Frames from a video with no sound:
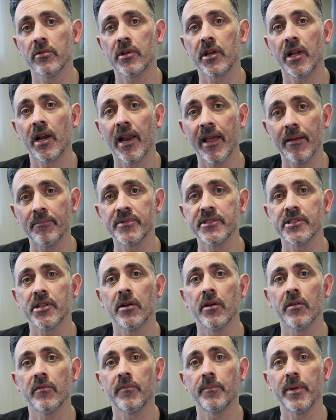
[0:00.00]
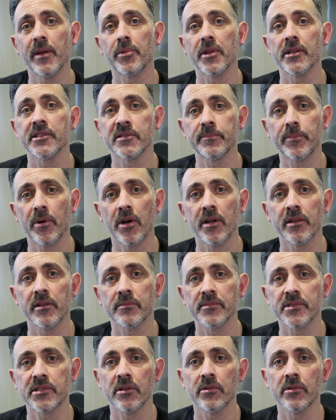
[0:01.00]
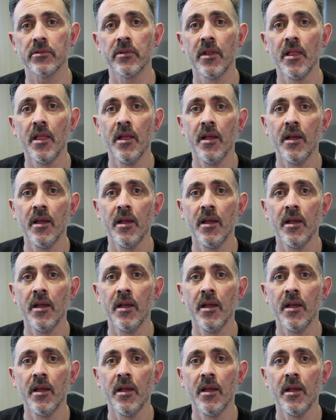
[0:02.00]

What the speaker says: clips of people that inspired them. So